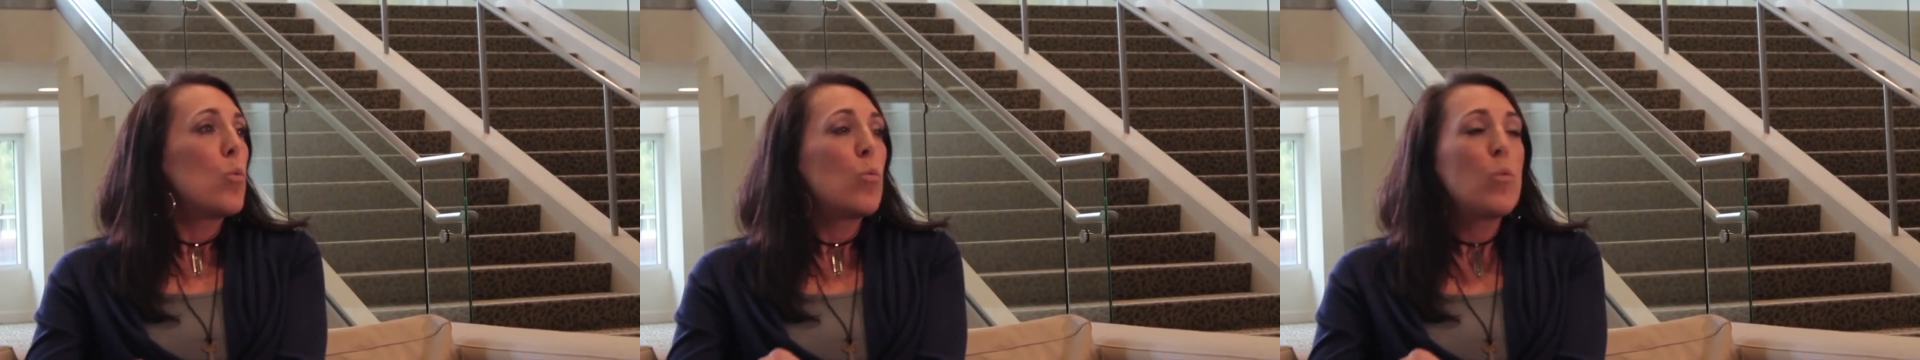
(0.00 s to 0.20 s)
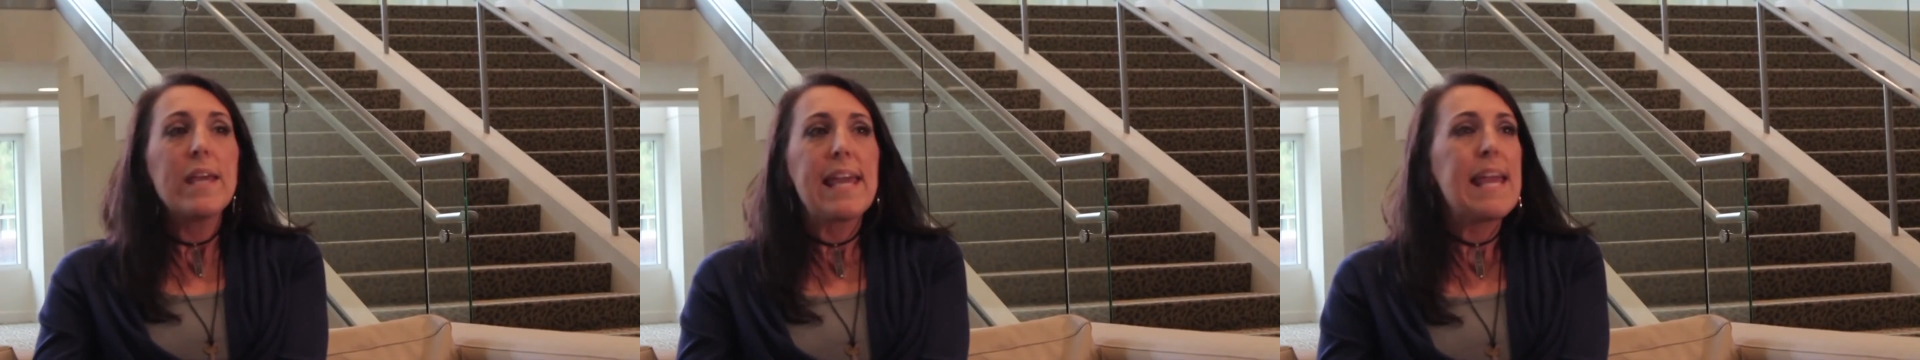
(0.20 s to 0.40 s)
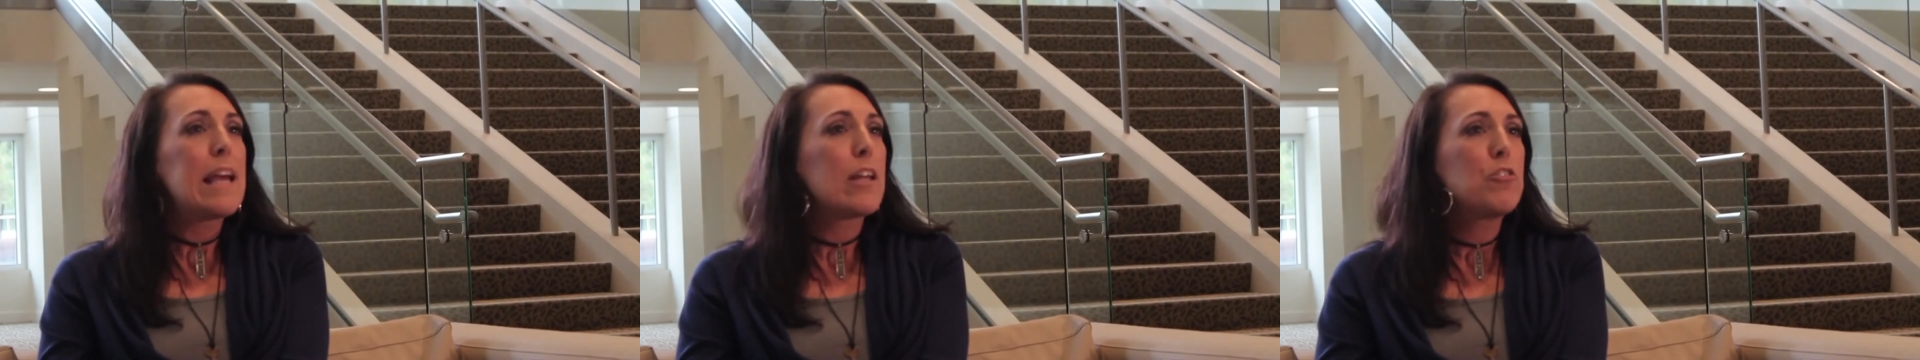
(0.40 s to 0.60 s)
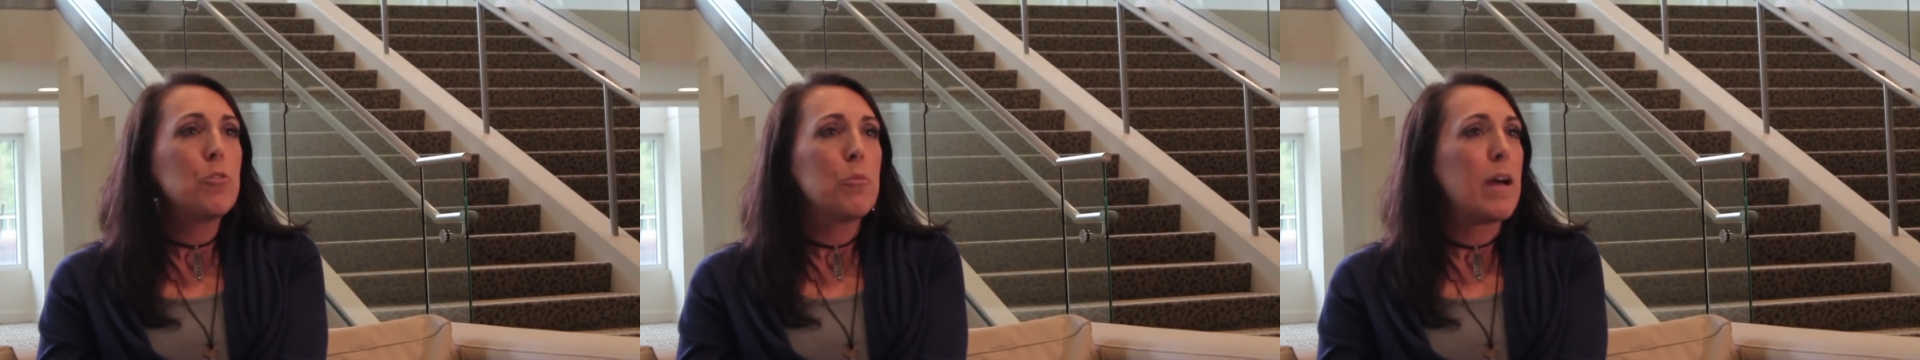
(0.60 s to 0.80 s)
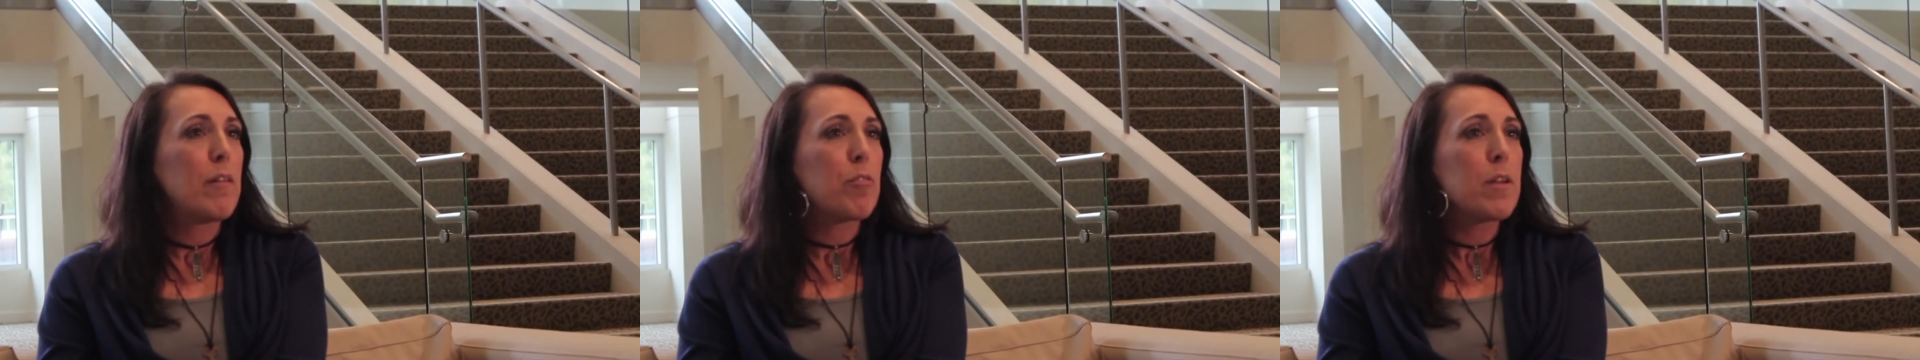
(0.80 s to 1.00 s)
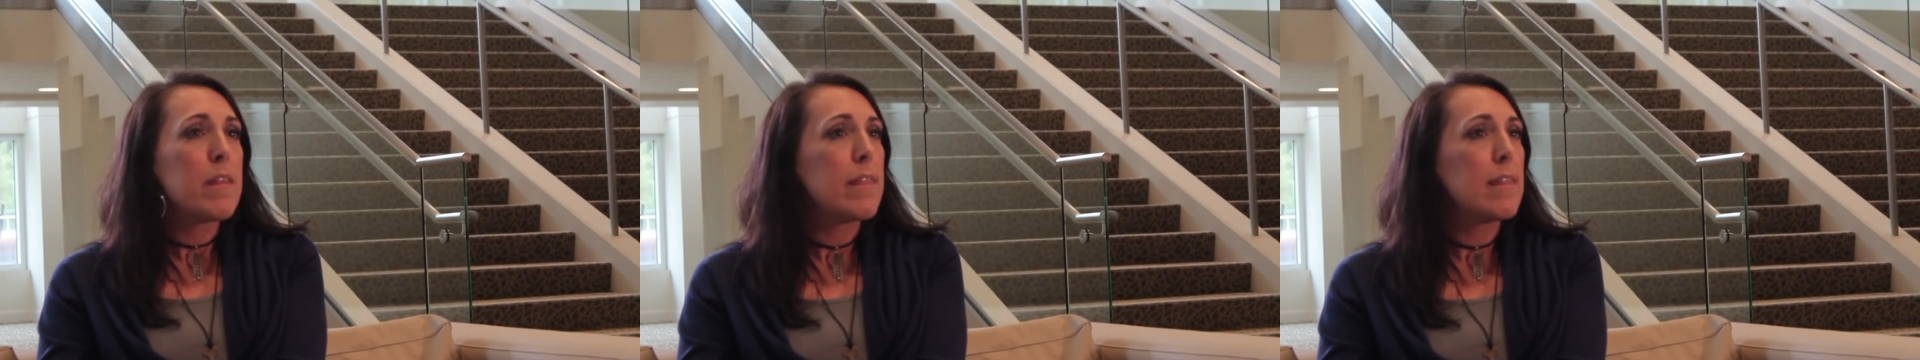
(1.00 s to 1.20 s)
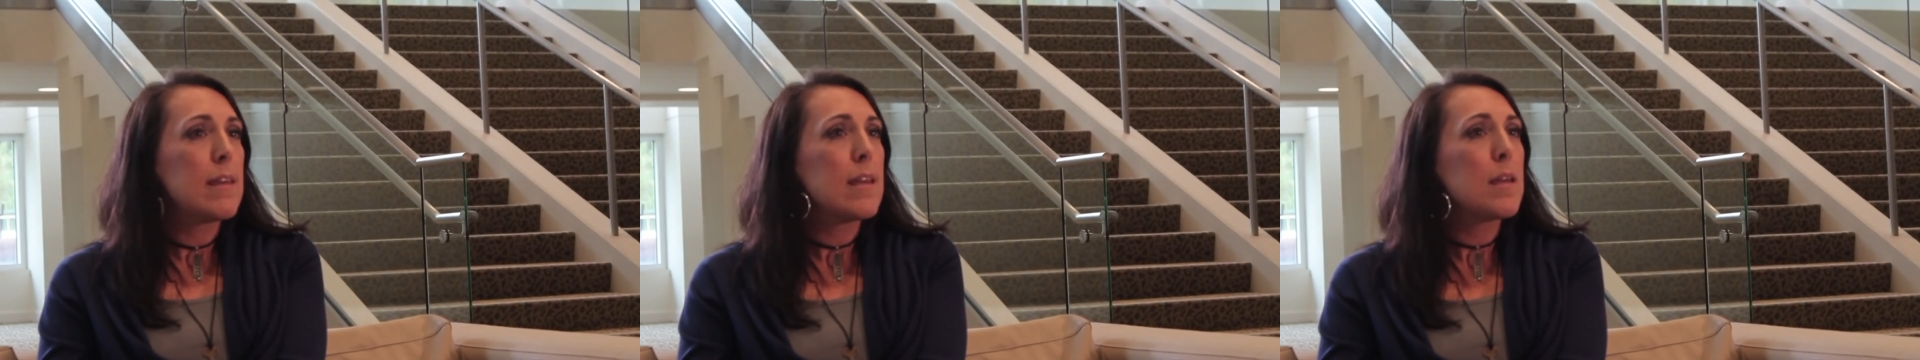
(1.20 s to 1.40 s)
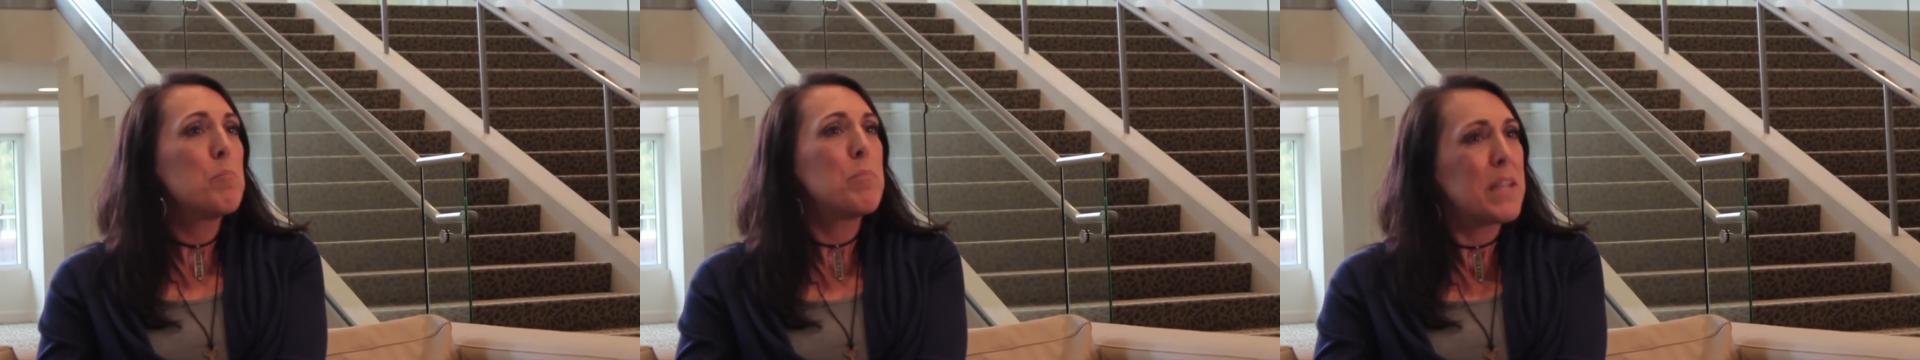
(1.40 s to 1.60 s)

We can't do everything,